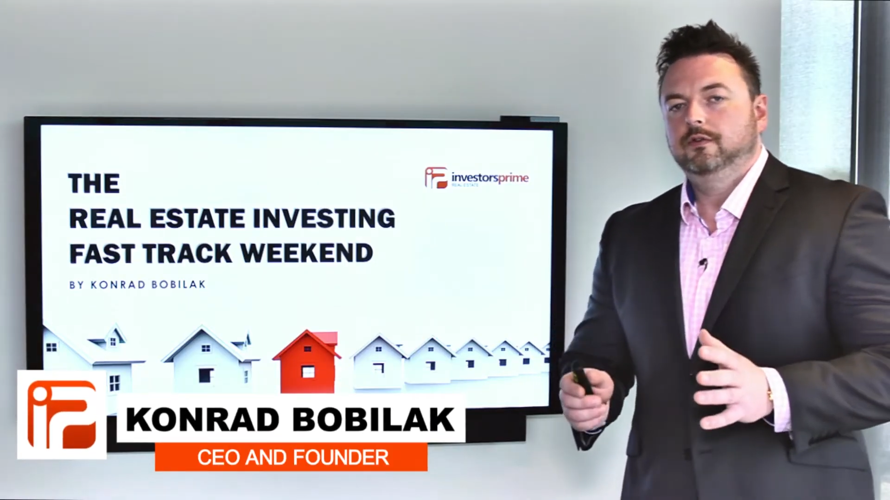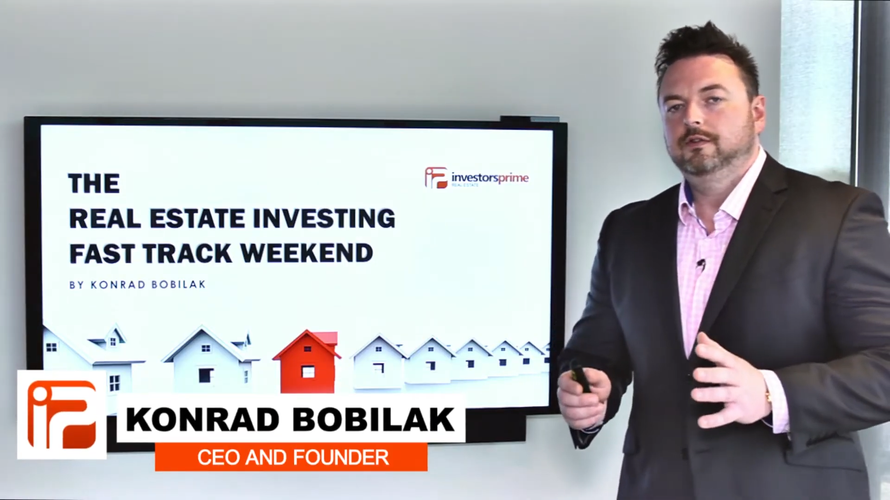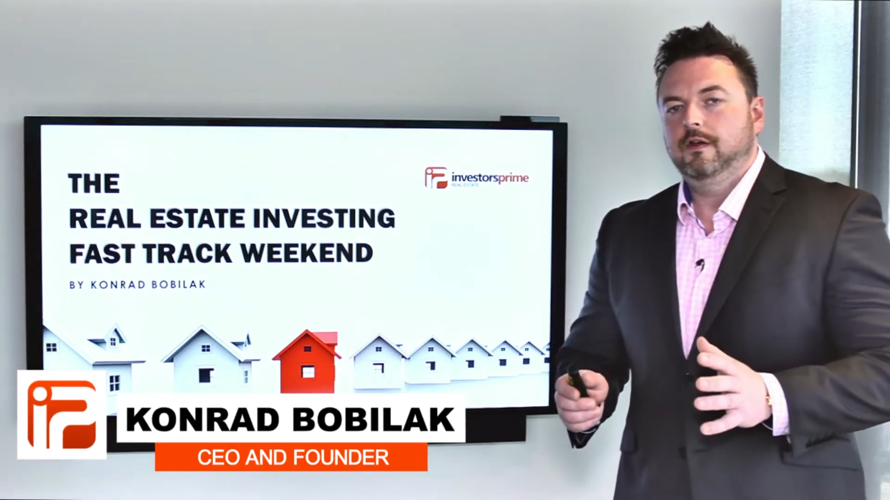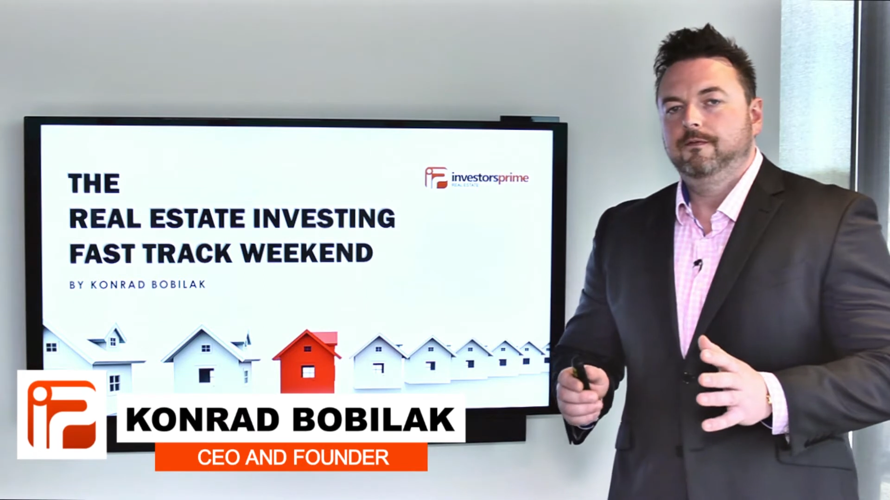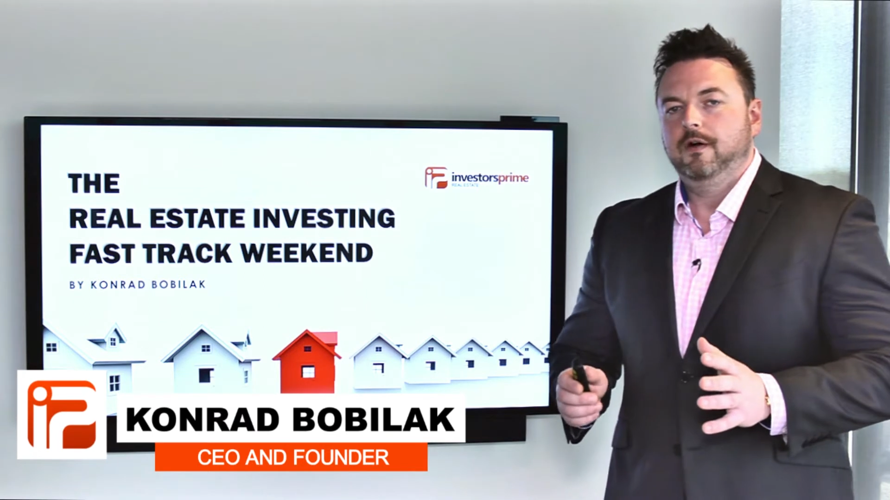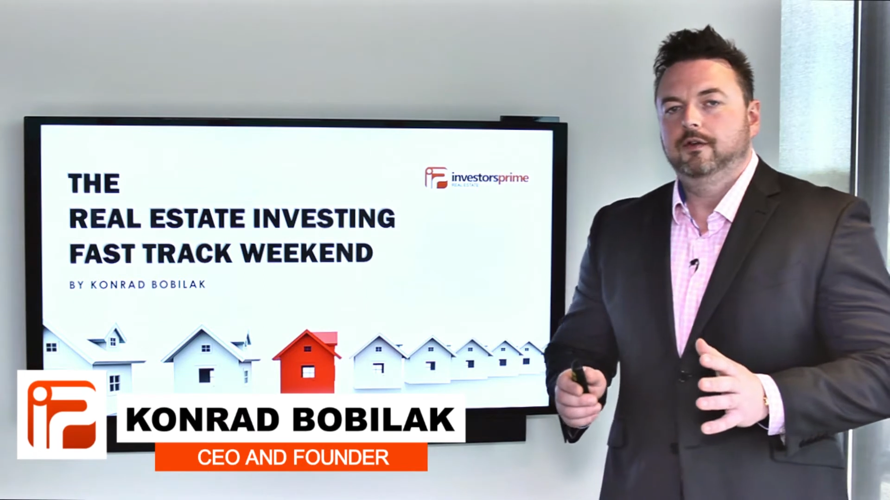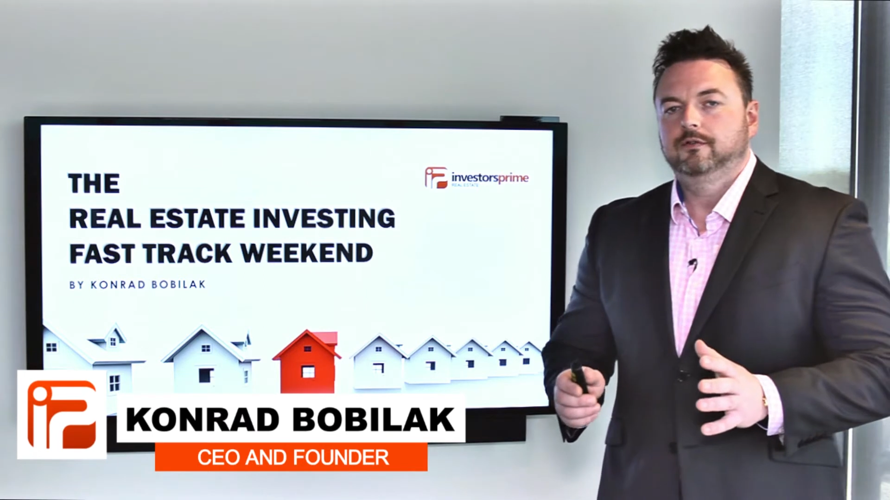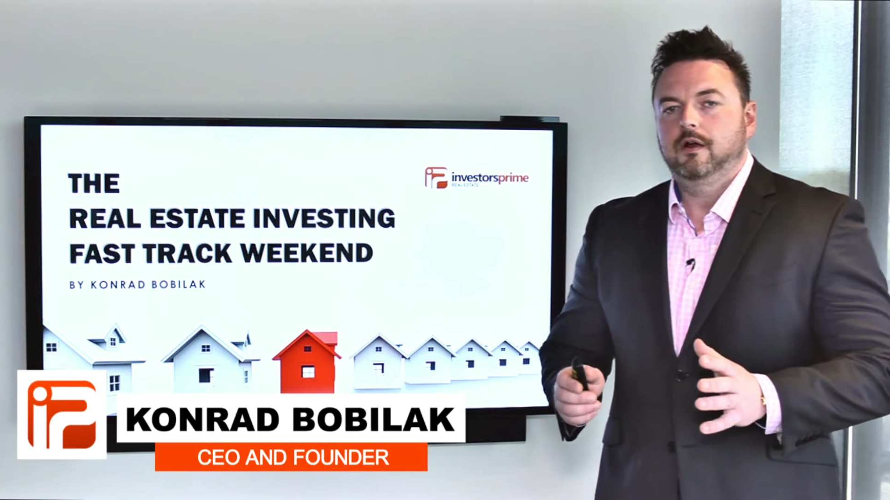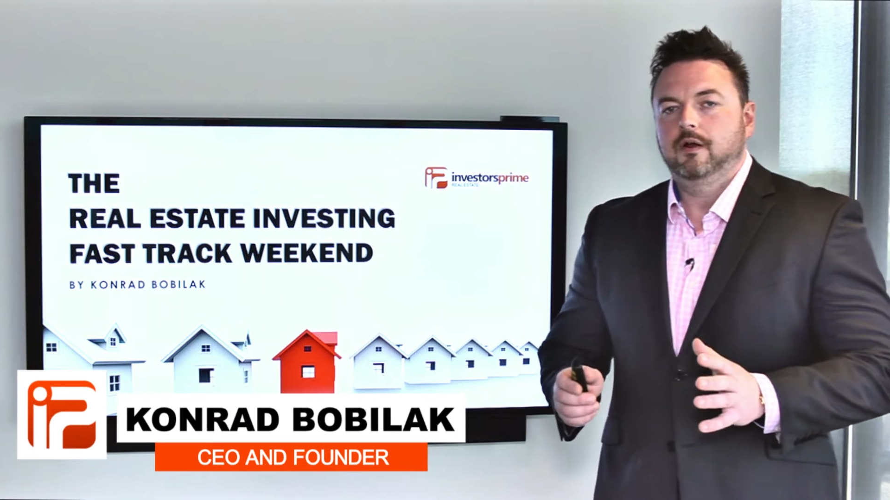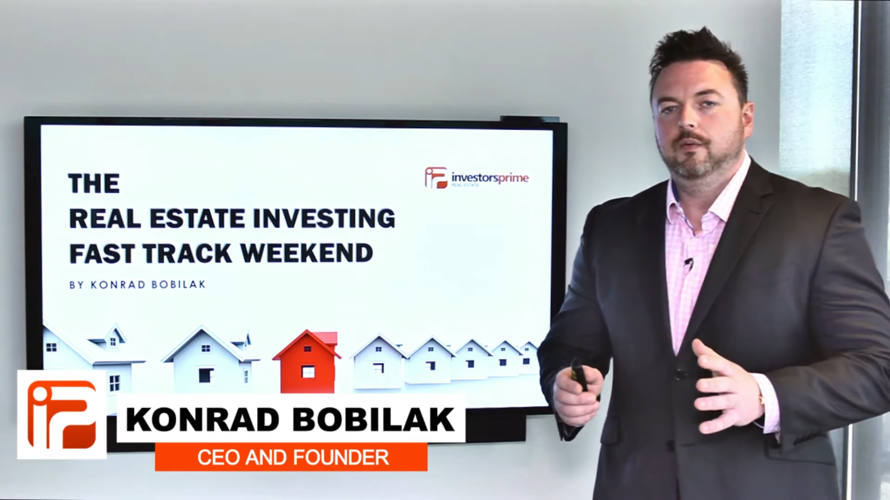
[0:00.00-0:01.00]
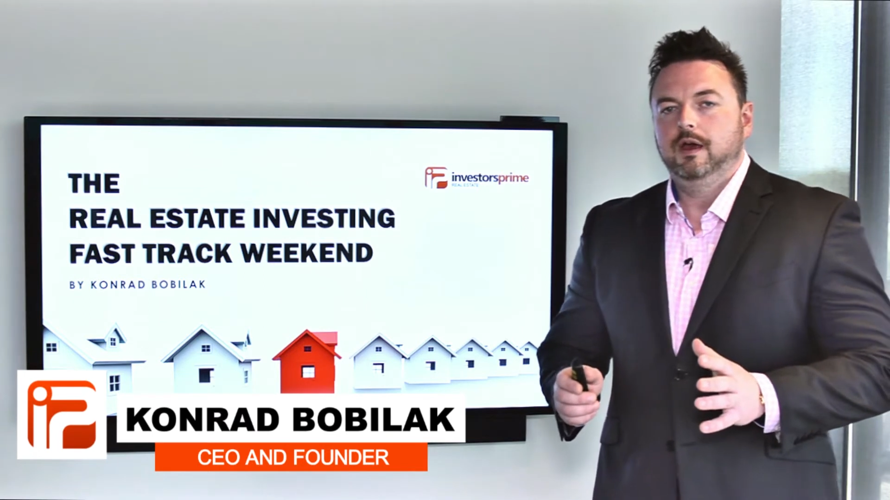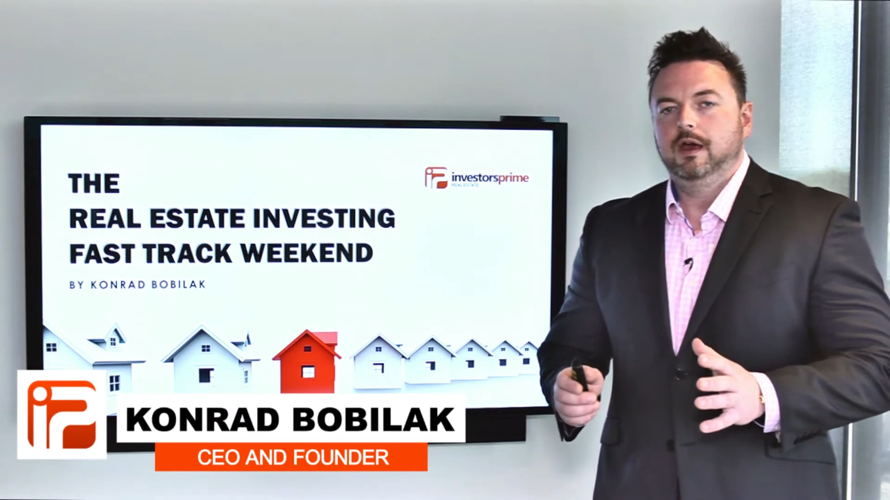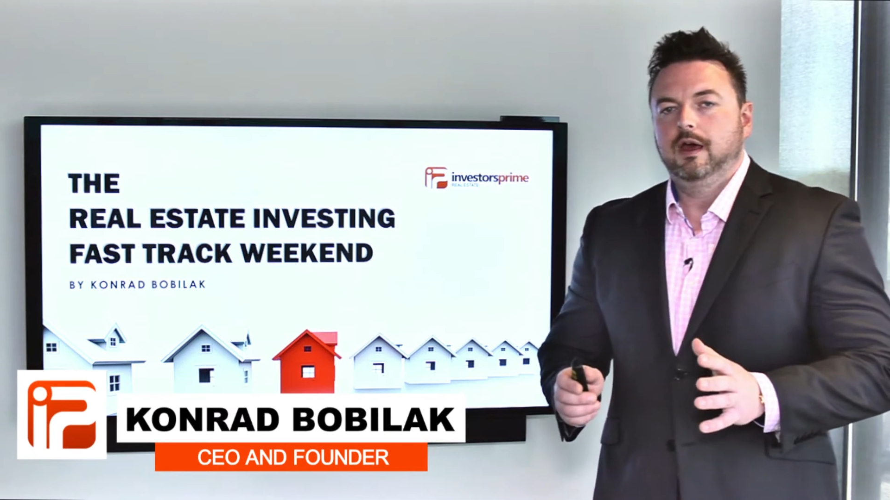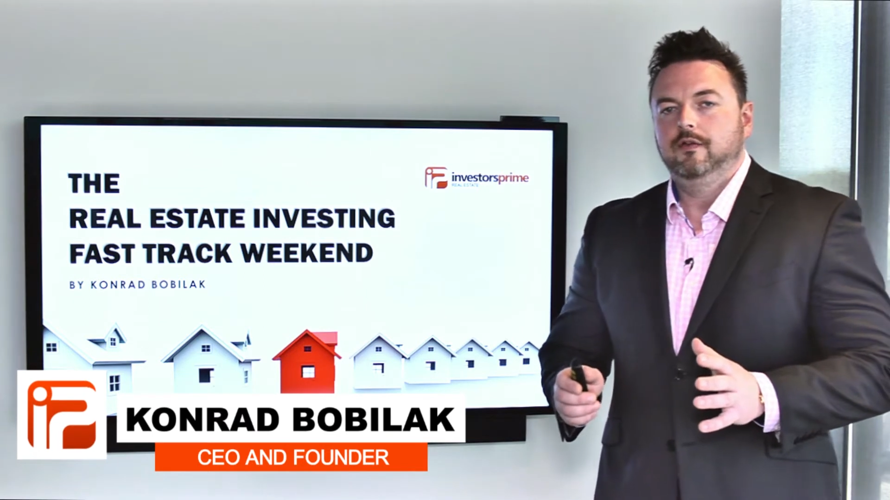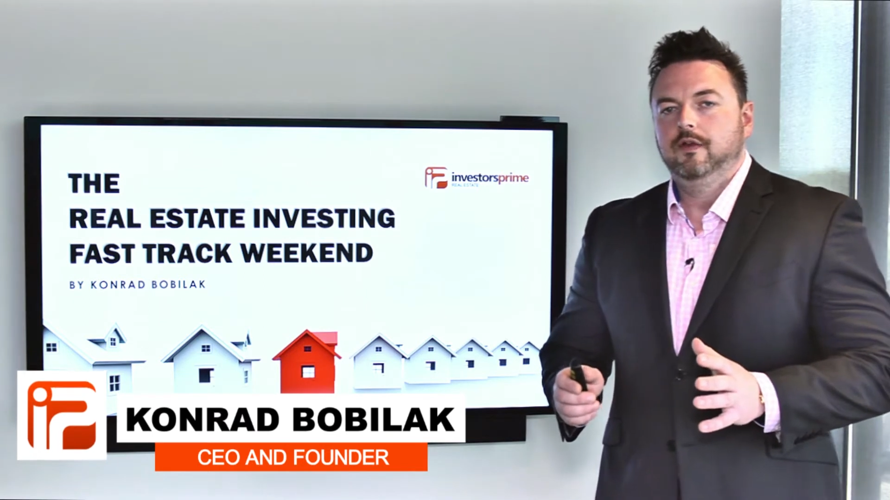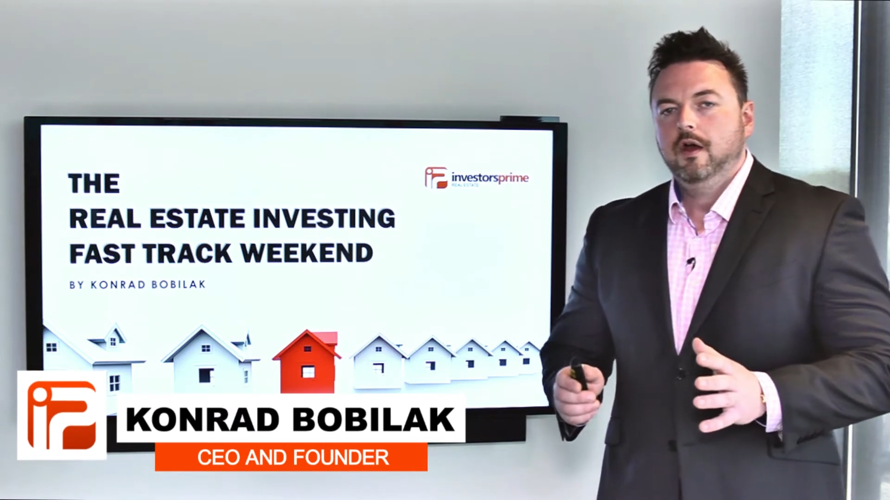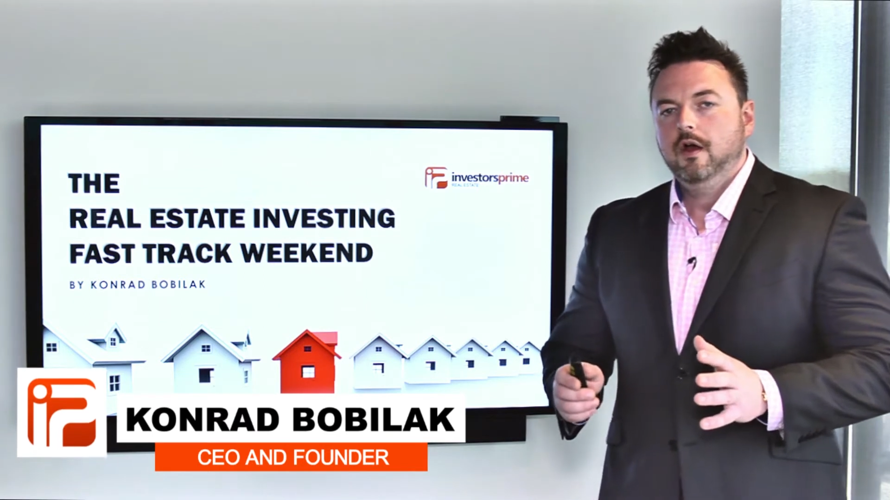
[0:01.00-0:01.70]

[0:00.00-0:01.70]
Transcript: Estate Fast Track weekend,